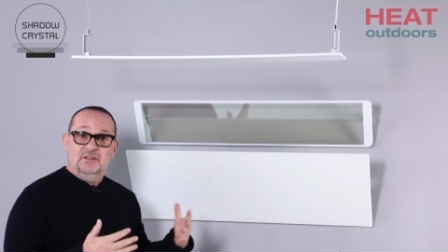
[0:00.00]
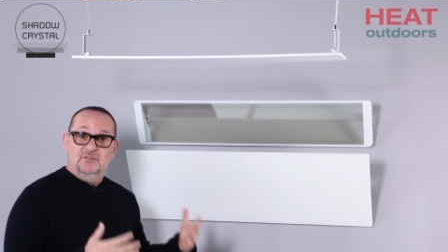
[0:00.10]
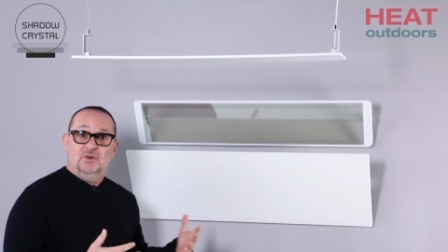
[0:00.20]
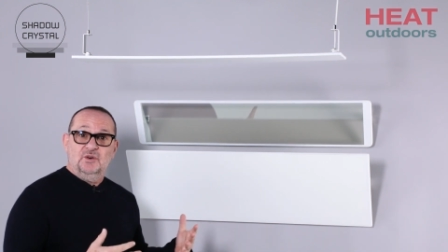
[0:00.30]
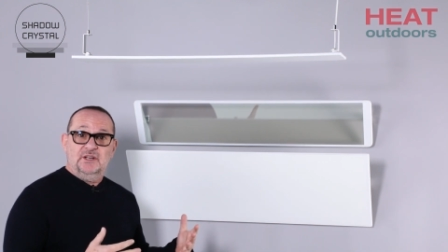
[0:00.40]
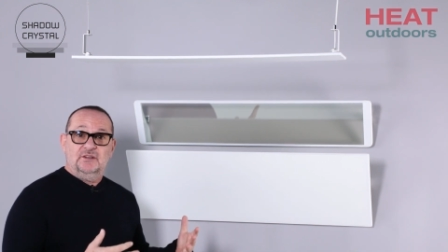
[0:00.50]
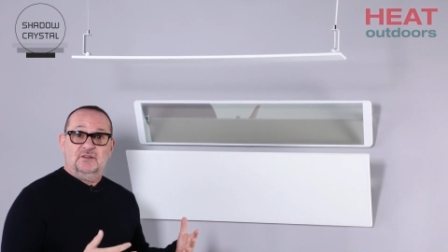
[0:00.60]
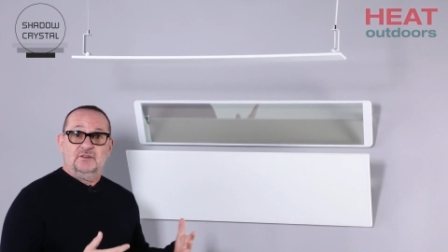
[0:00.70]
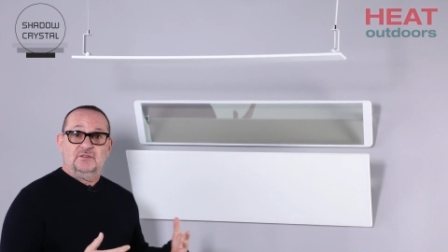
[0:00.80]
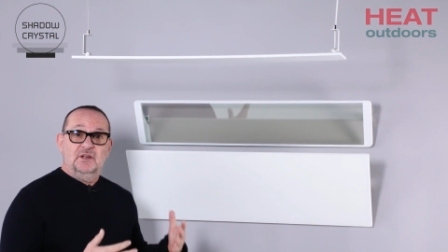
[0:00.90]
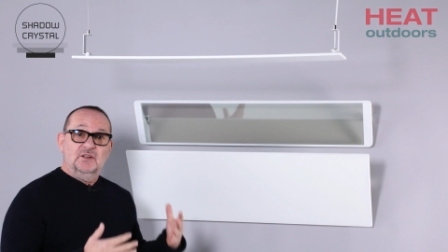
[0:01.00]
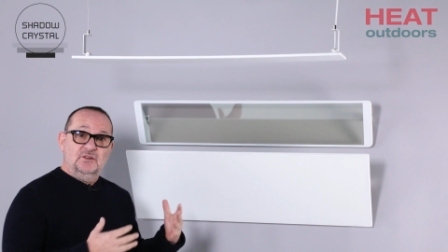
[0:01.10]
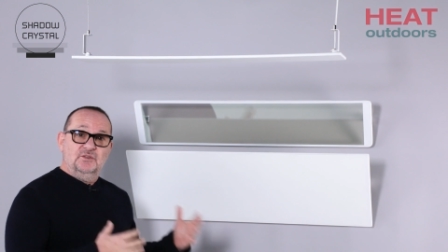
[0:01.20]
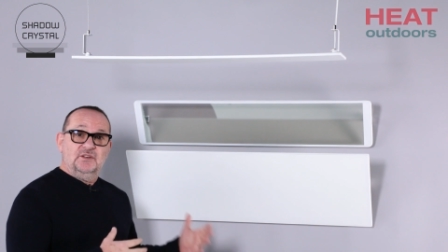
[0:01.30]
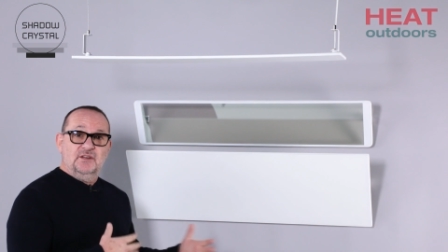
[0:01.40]
indoor heaters,
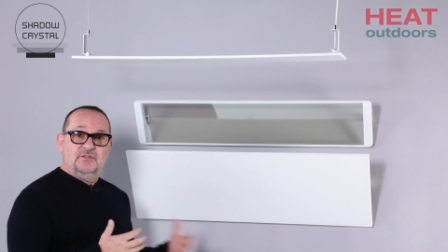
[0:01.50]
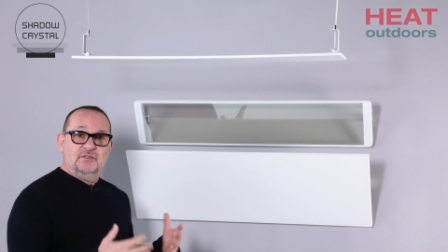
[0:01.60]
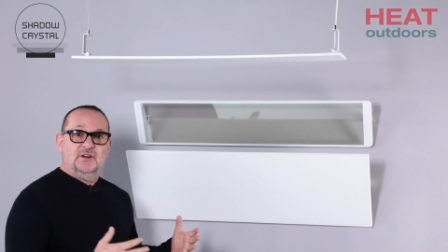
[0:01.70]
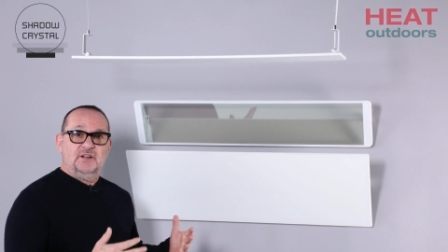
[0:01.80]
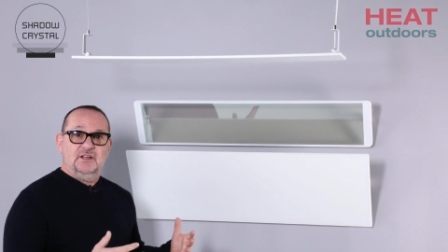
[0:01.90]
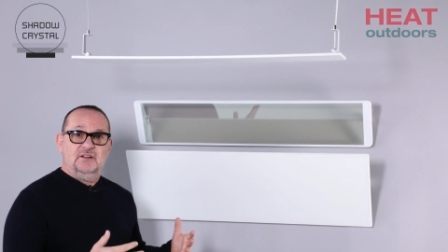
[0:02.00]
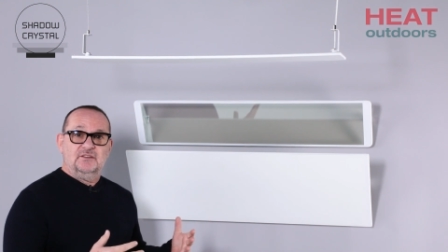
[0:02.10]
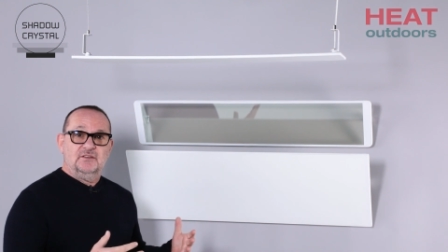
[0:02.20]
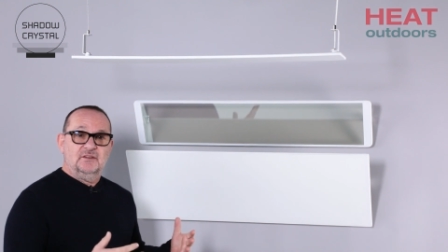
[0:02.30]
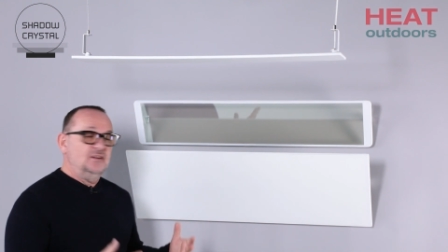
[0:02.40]
using infrared heat.